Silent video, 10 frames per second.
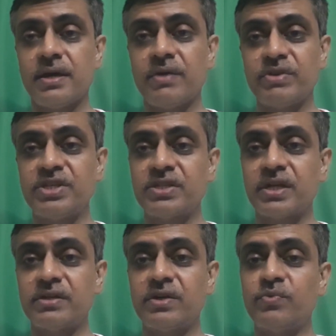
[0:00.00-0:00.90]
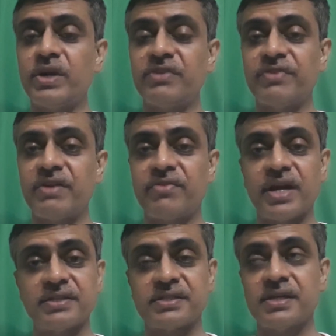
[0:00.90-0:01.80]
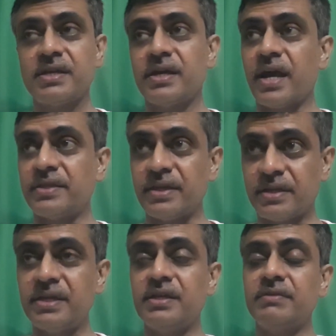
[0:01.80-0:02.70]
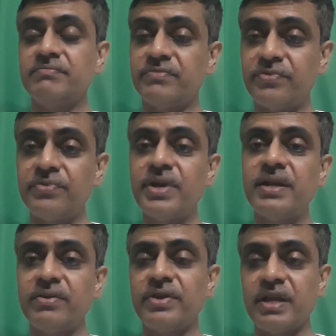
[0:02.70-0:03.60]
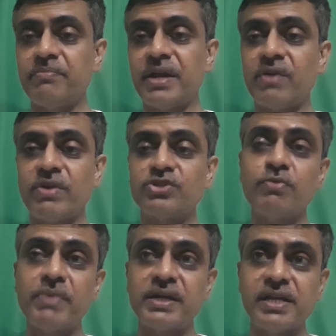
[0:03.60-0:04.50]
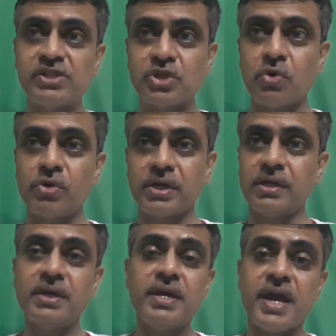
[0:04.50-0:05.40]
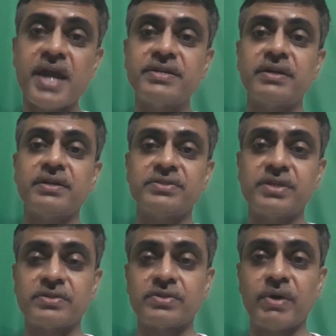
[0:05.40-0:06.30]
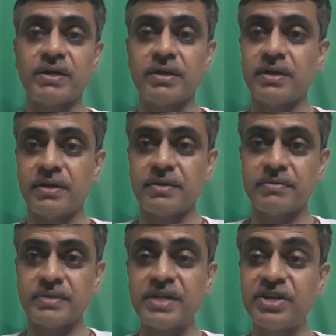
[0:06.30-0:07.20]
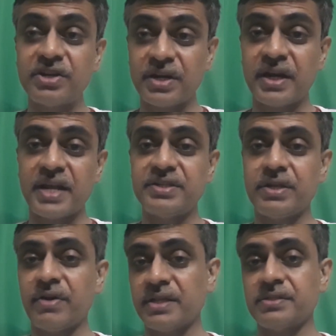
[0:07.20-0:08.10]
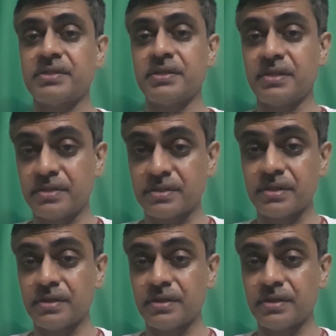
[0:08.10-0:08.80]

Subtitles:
with 625 runs. I think he really played well. Shubman Gill scored 890 runs in this